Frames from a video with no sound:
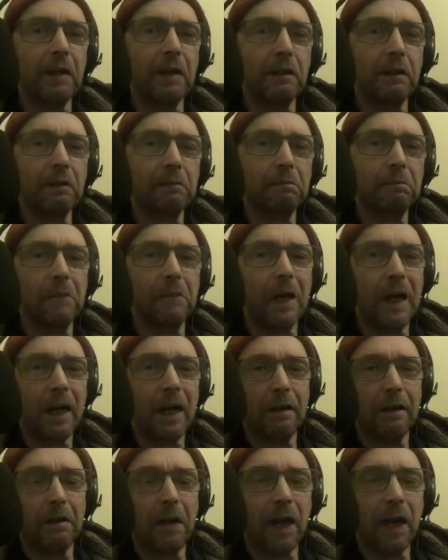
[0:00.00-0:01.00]

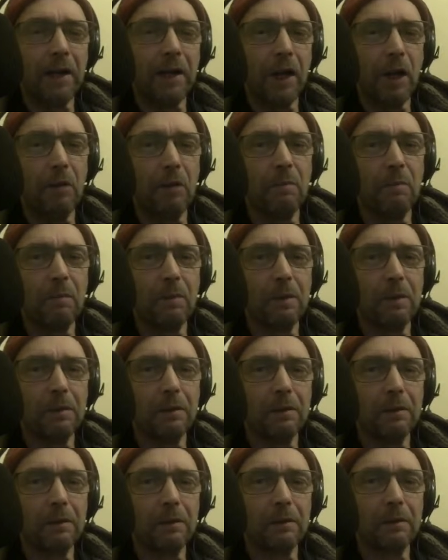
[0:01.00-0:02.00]
it going to be the next
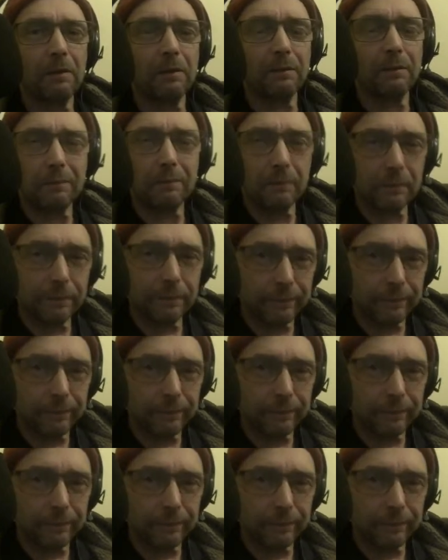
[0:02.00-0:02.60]
Tiger King?